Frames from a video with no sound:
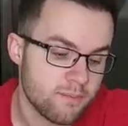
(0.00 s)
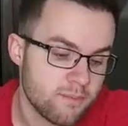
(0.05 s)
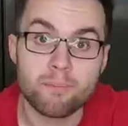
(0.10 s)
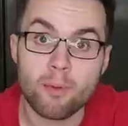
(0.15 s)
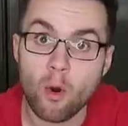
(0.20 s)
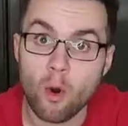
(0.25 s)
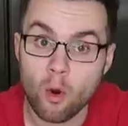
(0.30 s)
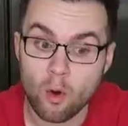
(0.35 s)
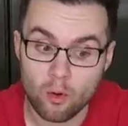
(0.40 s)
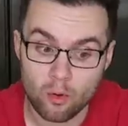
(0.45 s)

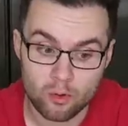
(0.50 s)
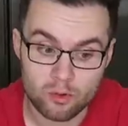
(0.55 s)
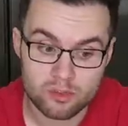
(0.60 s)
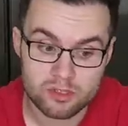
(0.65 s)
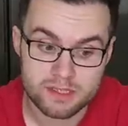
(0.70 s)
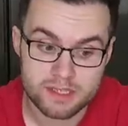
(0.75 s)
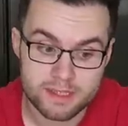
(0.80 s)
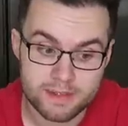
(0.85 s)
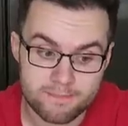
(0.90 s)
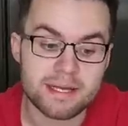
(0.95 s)

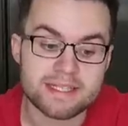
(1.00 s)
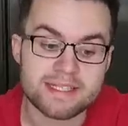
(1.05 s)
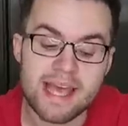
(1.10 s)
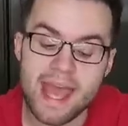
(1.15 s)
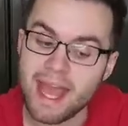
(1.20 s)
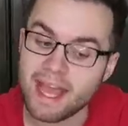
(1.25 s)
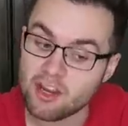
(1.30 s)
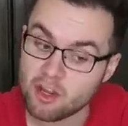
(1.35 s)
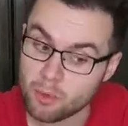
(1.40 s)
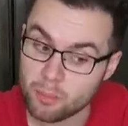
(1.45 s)
bowls,
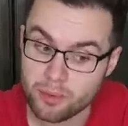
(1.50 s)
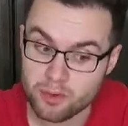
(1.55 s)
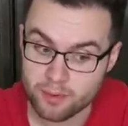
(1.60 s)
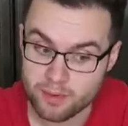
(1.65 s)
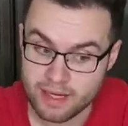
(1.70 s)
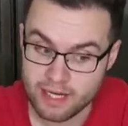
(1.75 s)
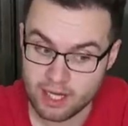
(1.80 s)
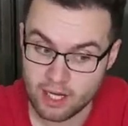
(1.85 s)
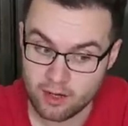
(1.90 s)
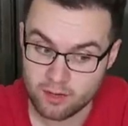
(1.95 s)
potato
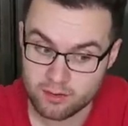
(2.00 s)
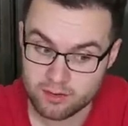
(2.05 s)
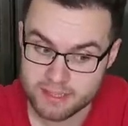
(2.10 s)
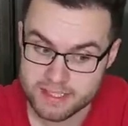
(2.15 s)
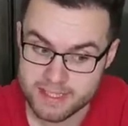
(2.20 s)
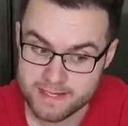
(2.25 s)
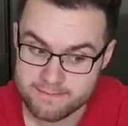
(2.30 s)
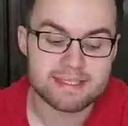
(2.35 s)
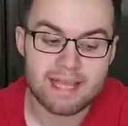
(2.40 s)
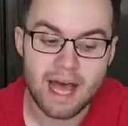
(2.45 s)
burritos,
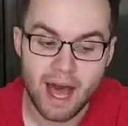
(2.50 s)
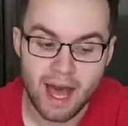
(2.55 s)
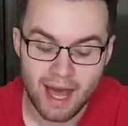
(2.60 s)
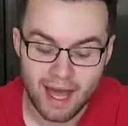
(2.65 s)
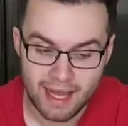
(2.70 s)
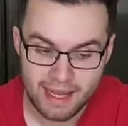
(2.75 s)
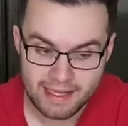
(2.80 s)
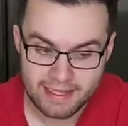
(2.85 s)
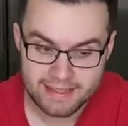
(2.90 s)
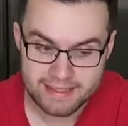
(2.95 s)

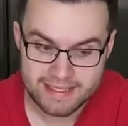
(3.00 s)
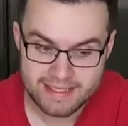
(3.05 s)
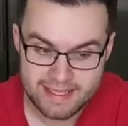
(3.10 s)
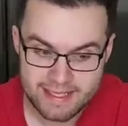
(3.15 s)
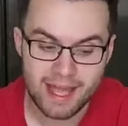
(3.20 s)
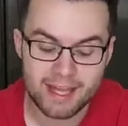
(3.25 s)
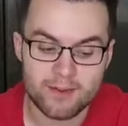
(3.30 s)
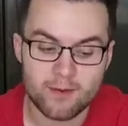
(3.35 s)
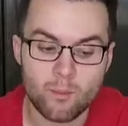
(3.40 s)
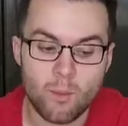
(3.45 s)
sides,
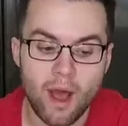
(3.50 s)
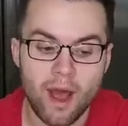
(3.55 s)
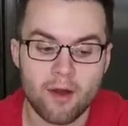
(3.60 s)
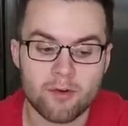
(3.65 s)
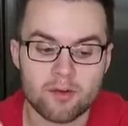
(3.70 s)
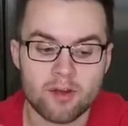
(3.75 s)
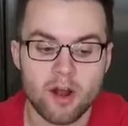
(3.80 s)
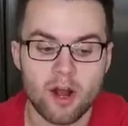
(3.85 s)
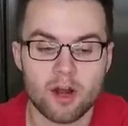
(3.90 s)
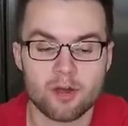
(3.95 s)
and the
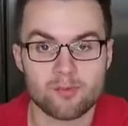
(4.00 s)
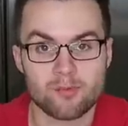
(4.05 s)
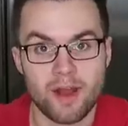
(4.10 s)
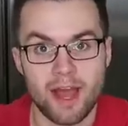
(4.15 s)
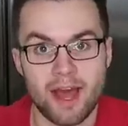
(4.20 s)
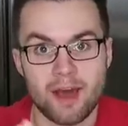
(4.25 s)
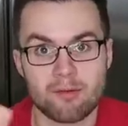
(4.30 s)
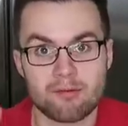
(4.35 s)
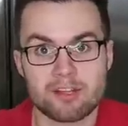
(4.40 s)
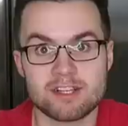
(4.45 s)
wild card
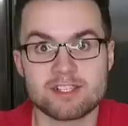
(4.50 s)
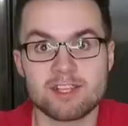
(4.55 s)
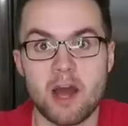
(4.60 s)
round.